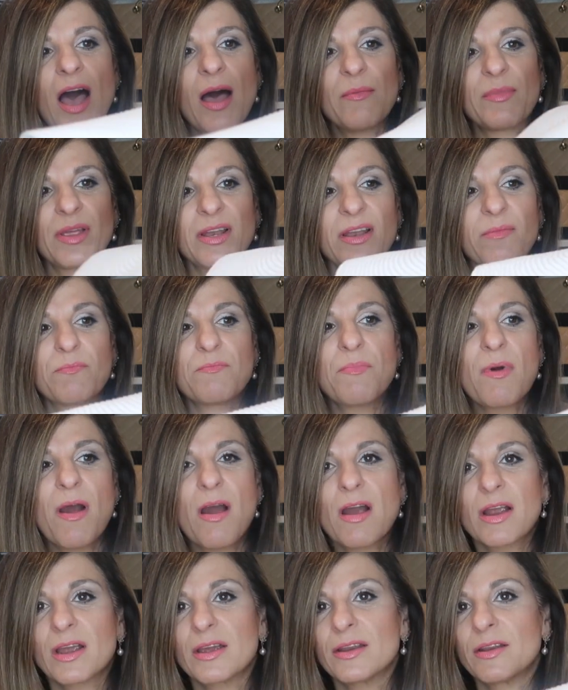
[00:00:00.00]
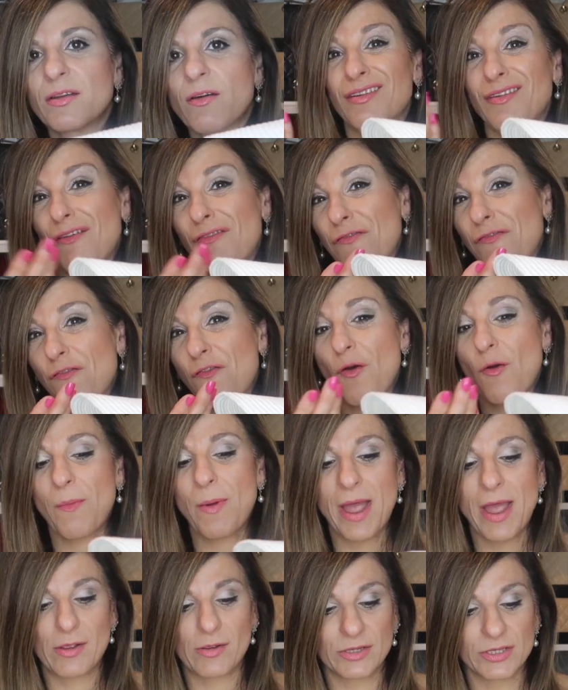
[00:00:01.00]
I mean, bargain, and
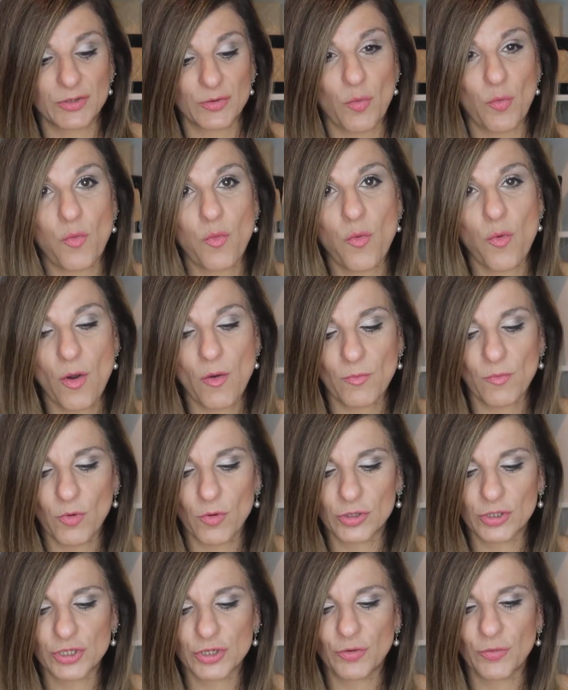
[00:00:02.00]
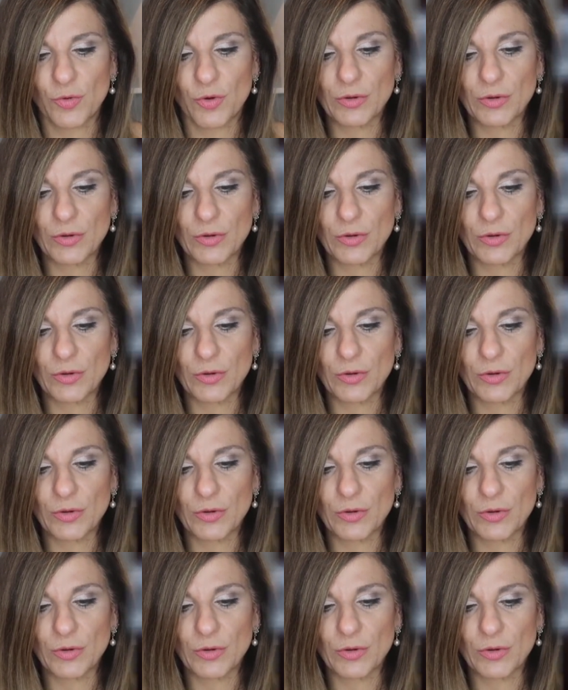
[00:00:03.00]
£4, what more do you